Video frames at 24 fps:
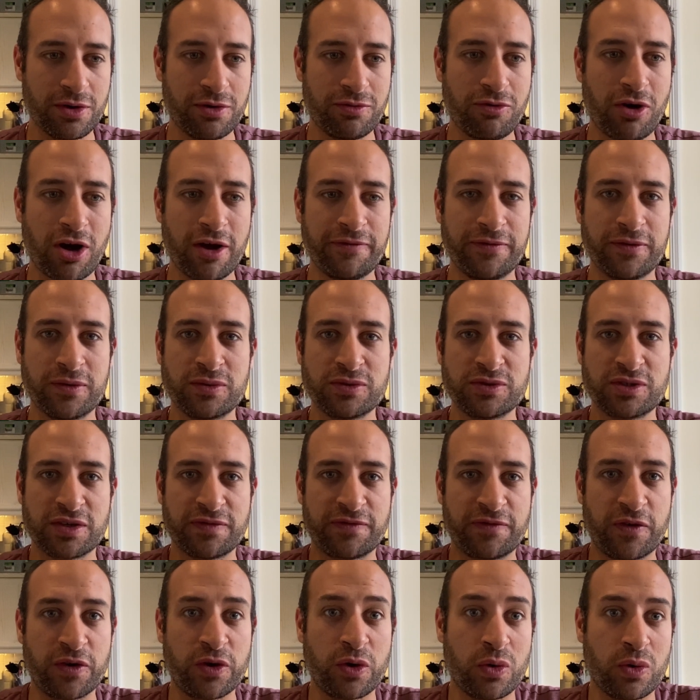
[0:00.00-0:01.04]
rifles
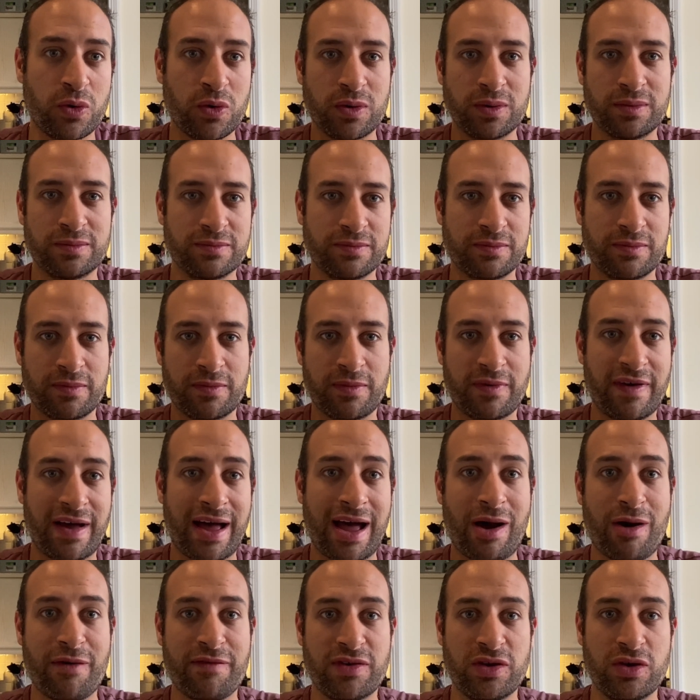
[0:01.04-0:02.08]
for
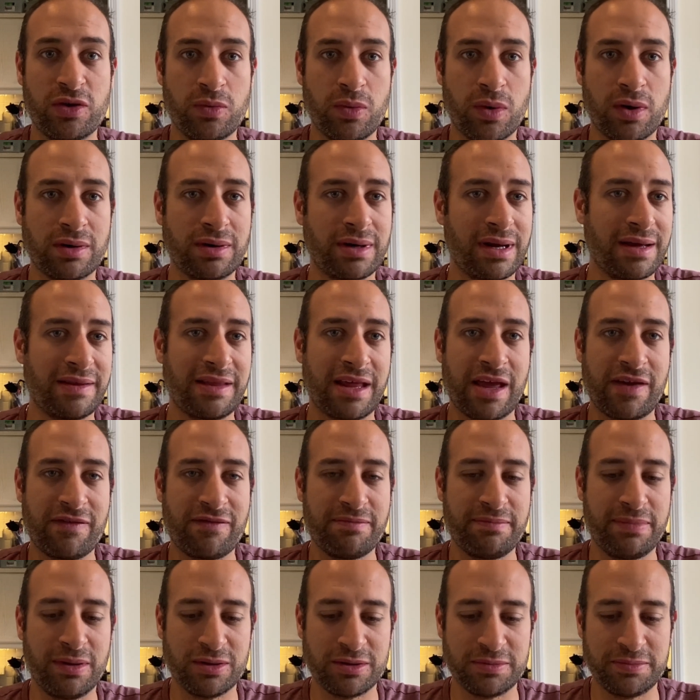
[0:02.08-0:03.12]
however you want, and they
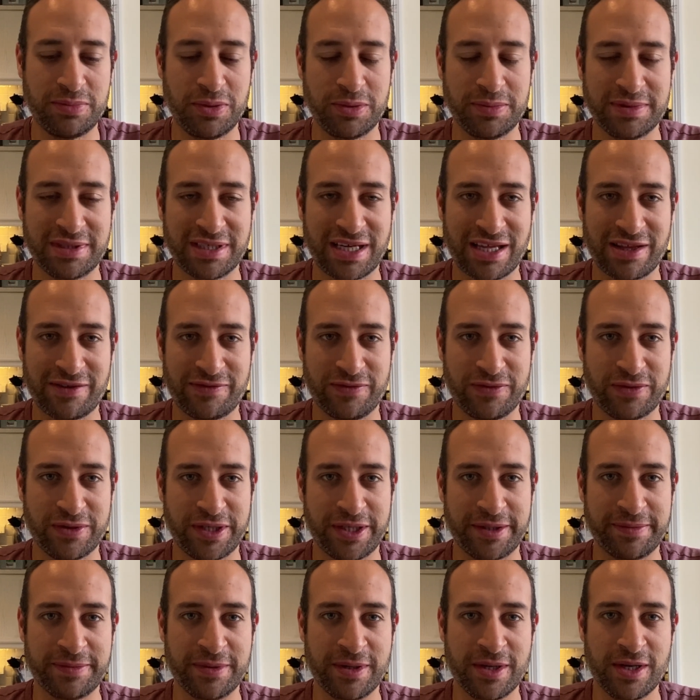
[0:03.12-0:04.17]
even build and put them together for you.